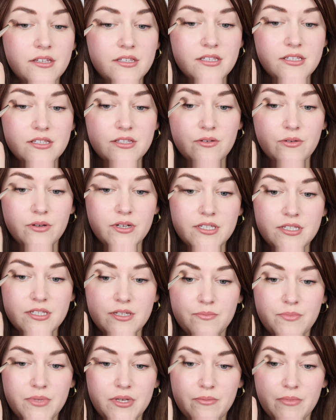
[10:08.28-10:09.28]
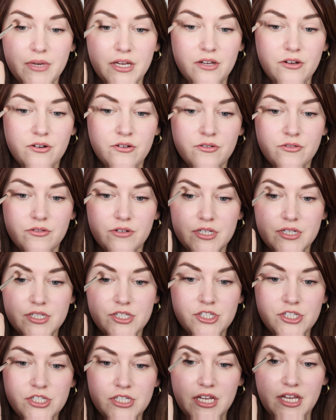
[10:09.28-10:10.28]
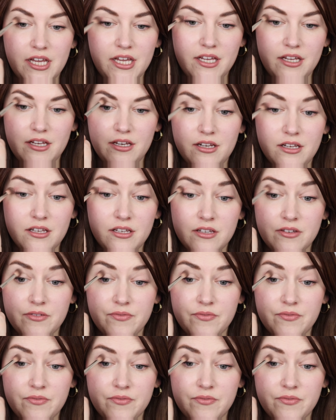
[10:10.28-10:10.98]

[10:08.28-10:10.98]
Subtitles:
This is going to be my crease shade.